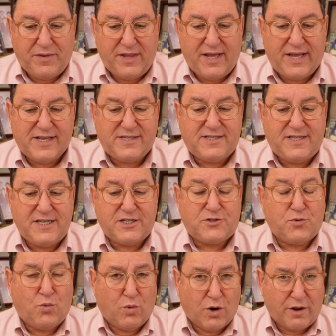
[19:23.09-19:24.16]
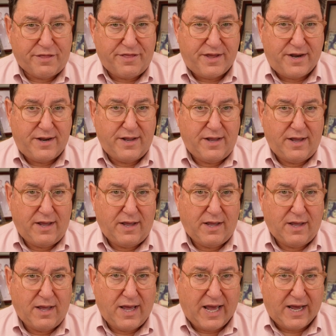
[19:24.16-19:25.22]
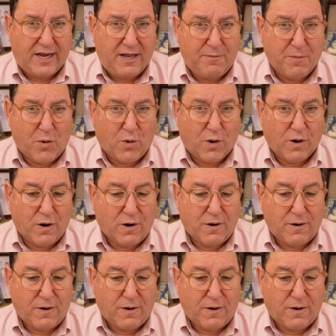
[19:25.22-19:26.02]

is this worth it anymore?